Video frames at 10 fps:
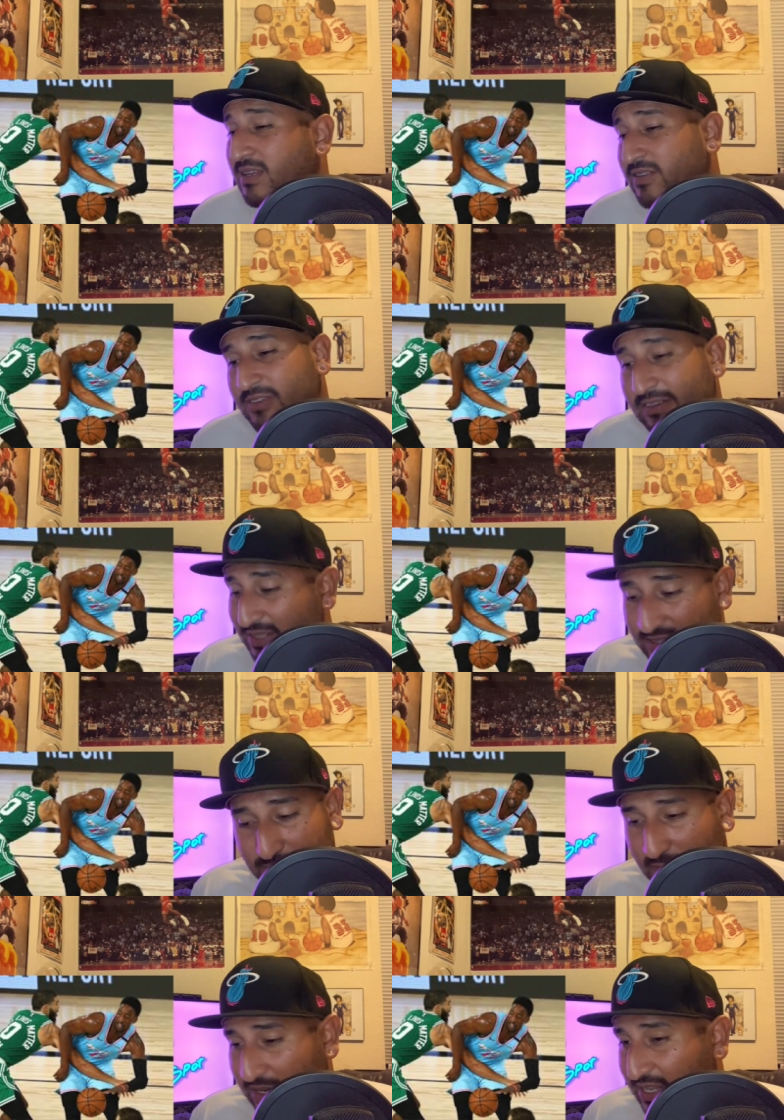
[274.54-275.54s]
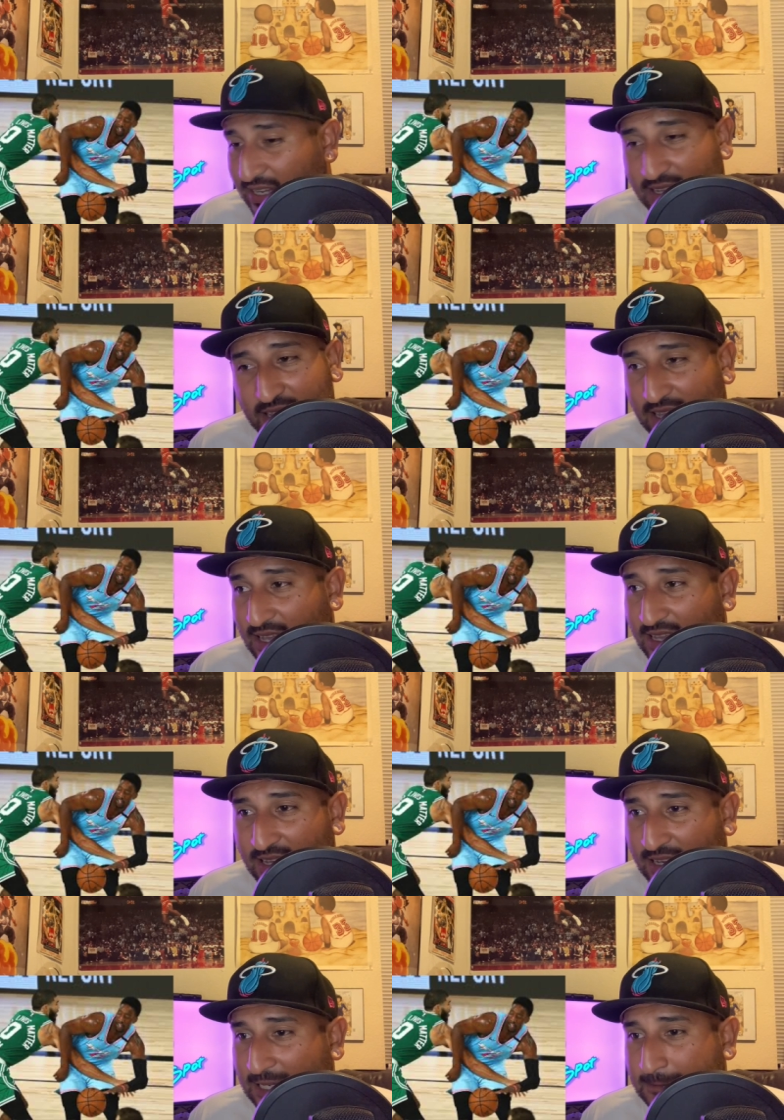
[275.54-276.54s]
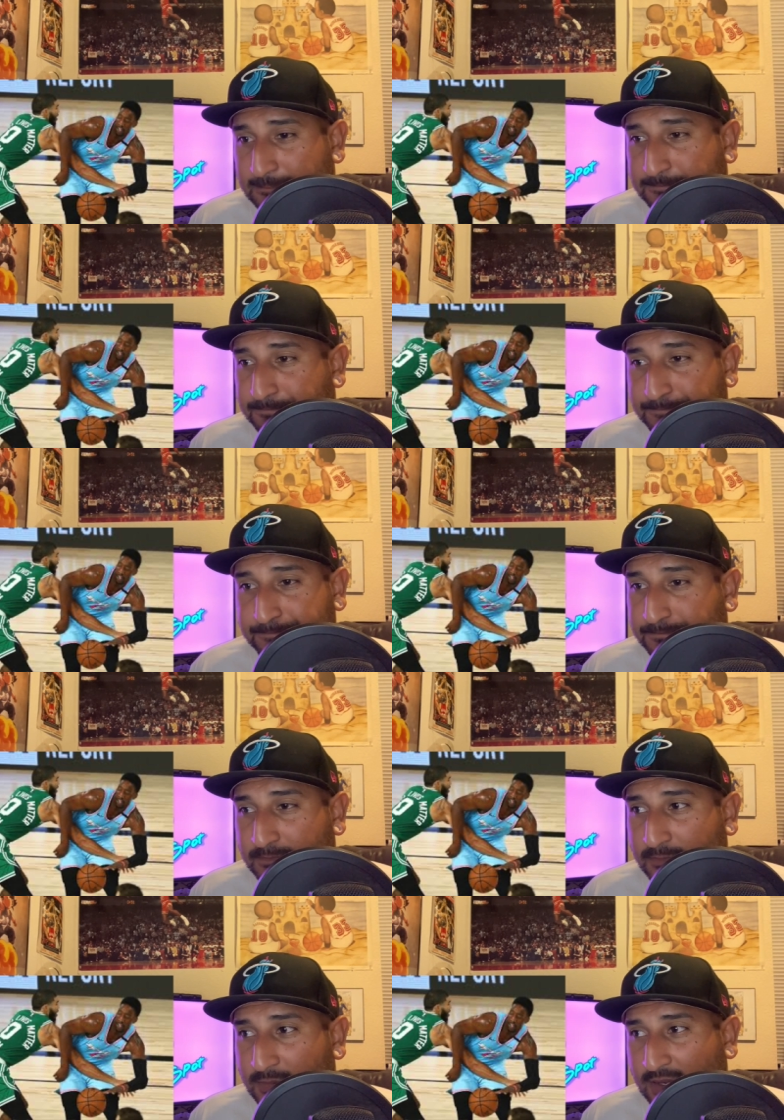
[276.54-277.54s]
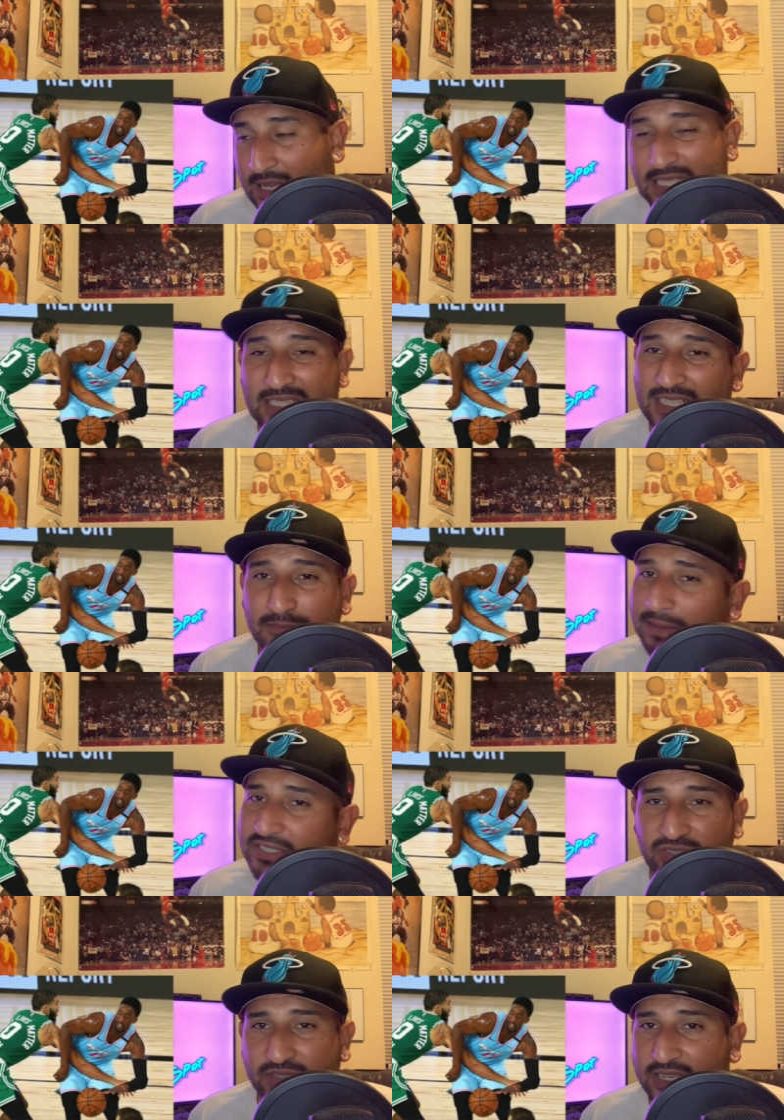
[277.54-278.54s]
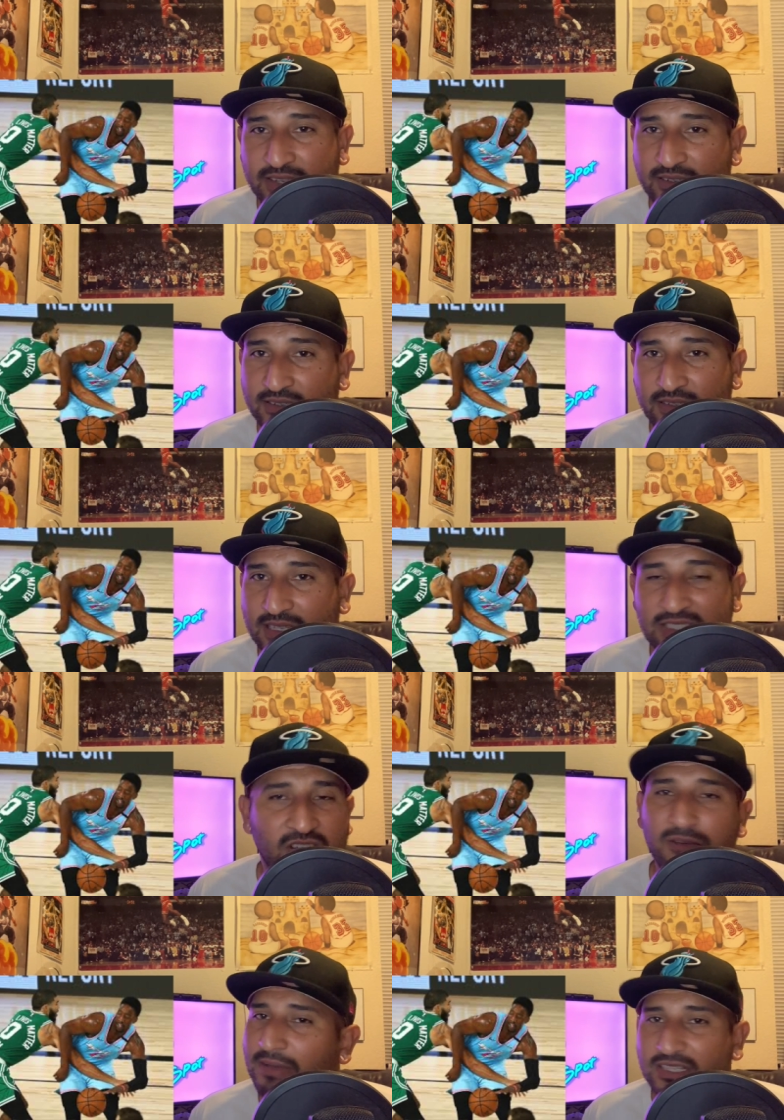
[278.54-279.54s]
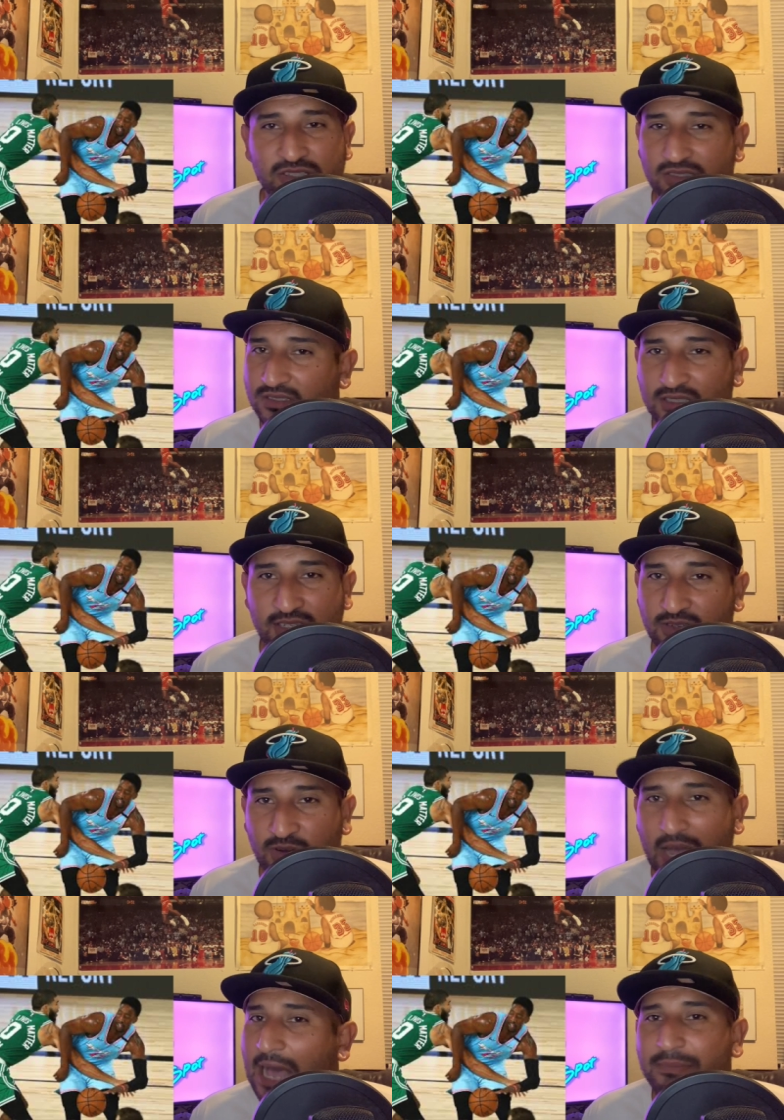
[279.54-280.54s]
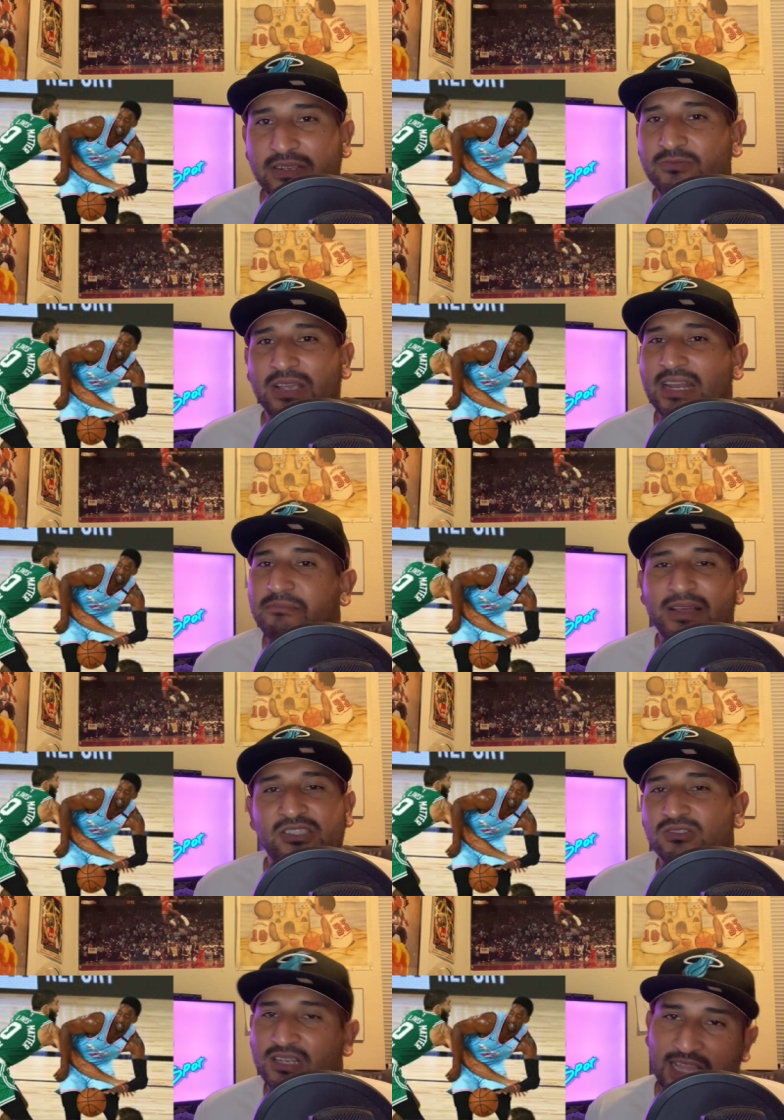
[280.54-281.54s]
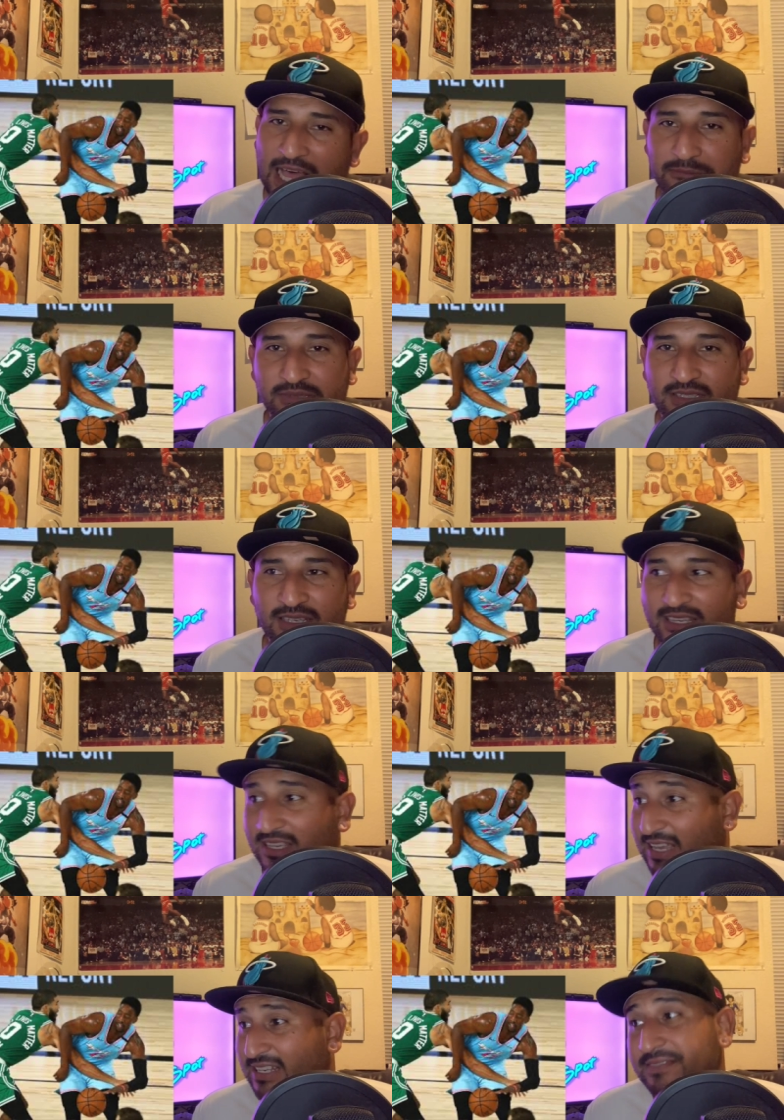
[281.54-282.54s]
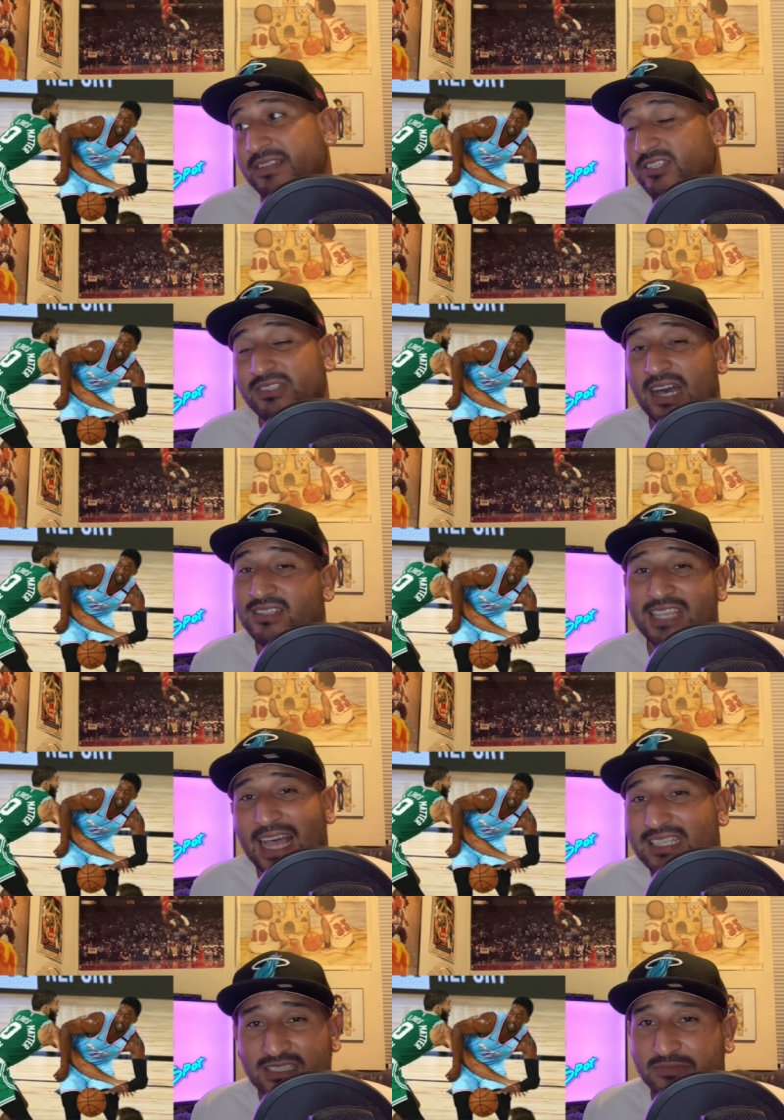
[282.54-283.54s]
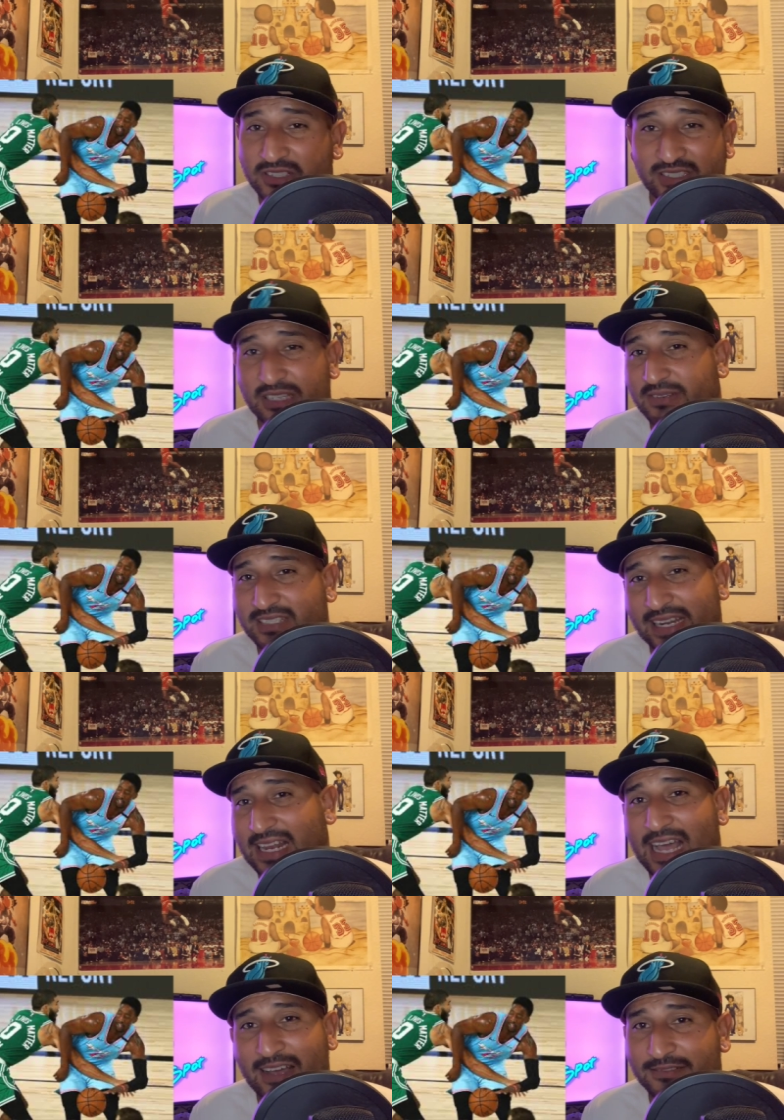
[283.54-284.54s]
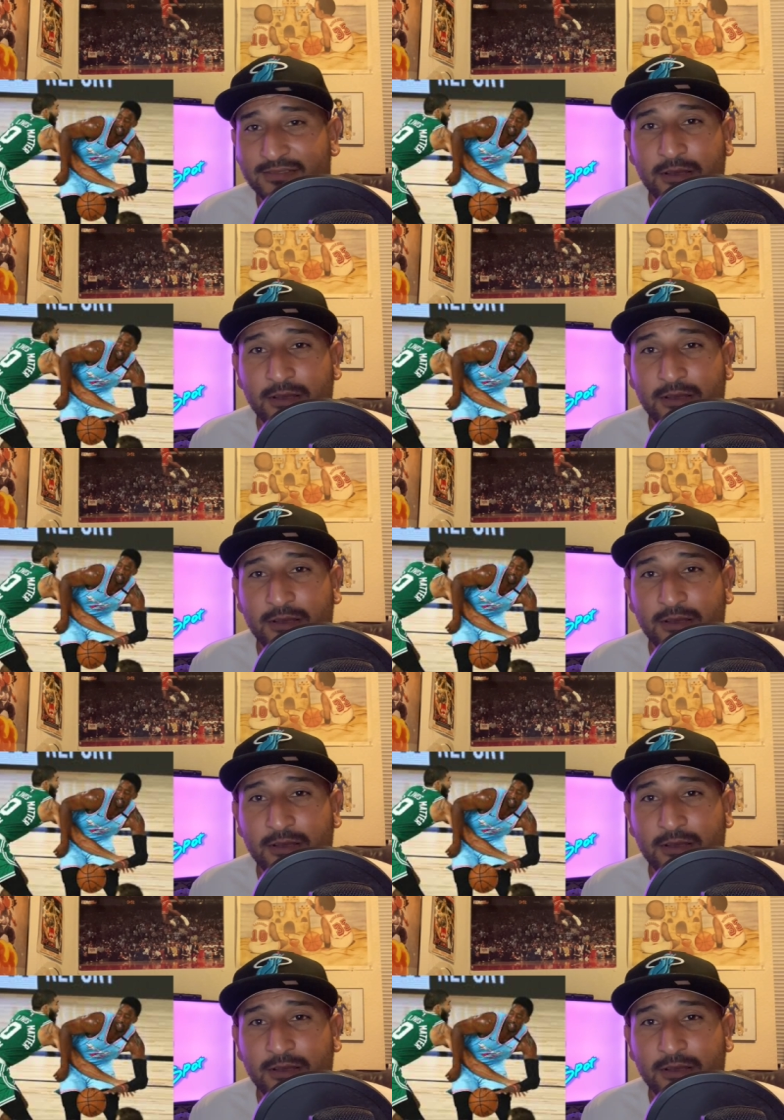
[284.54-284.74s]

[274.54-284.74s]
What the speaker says: Very disappointing. Guys, that's a mental thing. That's all mental. What happened, we had a mental collapse. And even Udonis Haslem, you can see him in the second half,